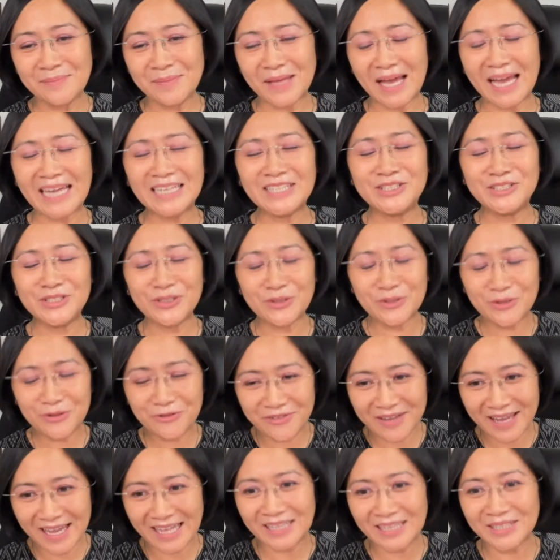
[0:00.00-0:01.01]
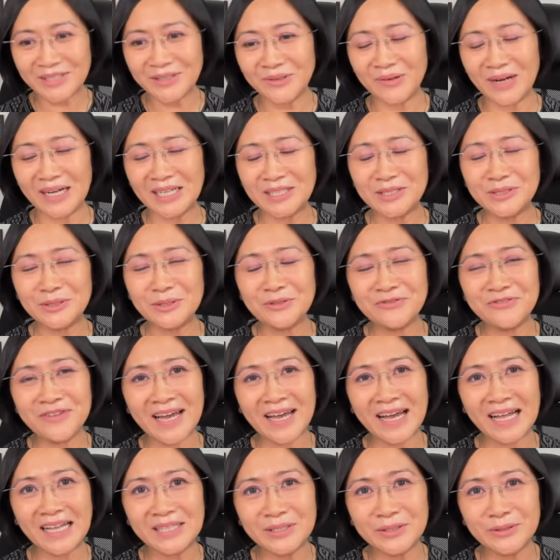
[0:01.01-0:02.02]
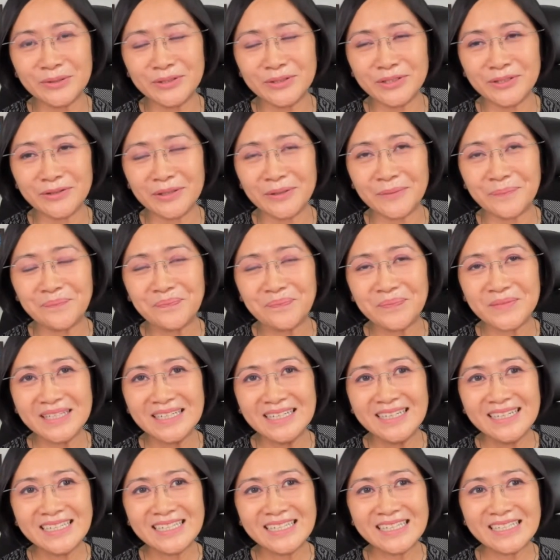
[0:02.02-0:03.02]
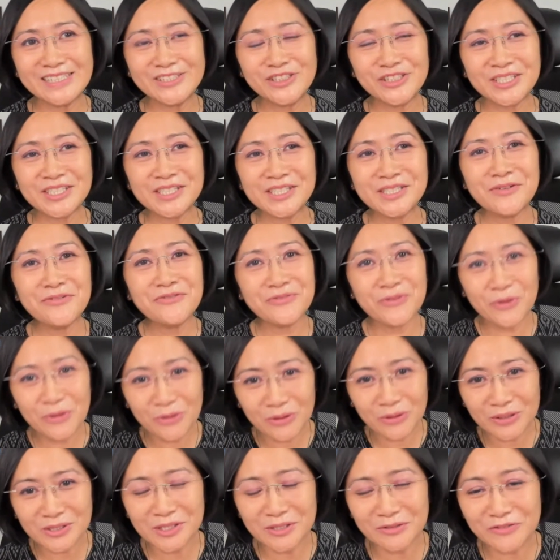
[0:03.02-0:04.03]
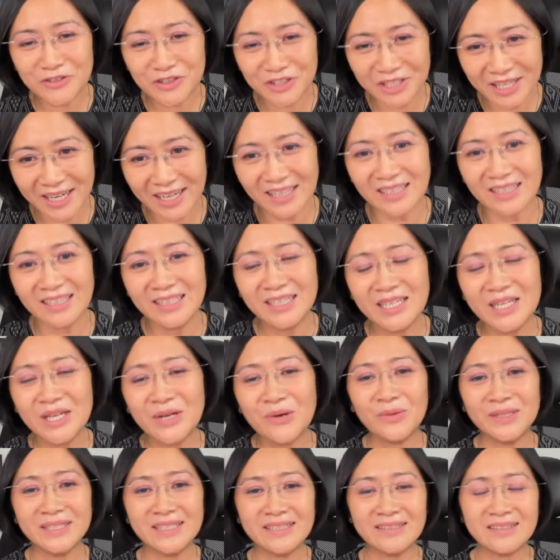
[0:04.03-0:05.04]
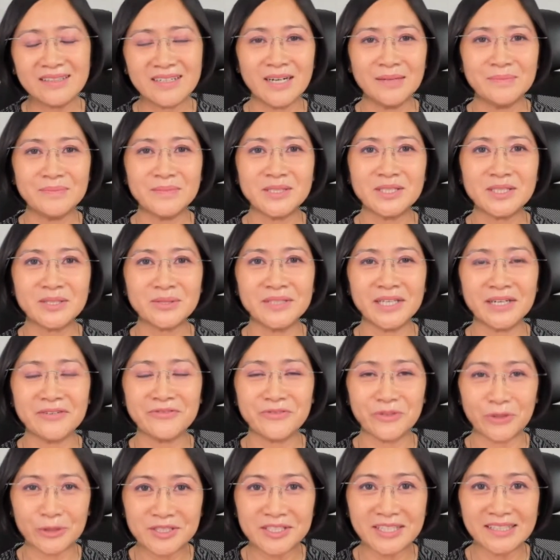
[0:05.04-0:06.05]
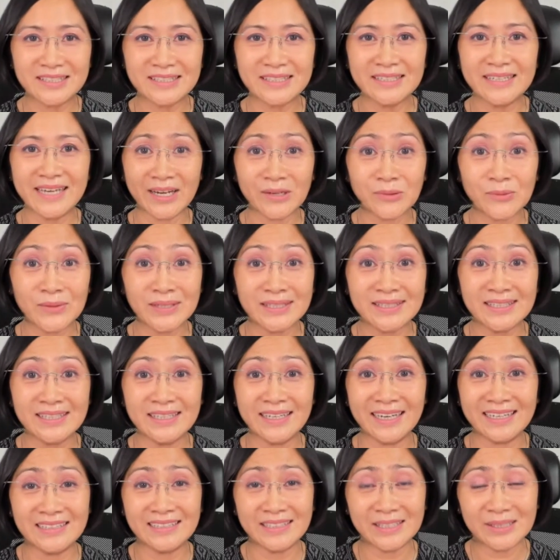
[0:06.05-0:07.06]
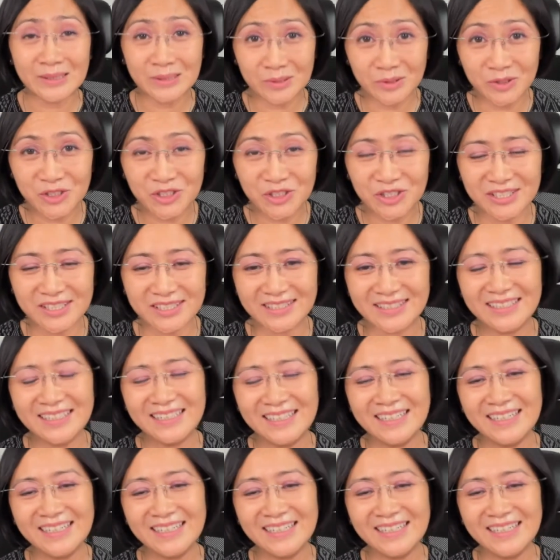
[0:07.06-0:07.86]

But I do value, I do value the just the focus of Shell when it comes to diversity, equity, and inclusion.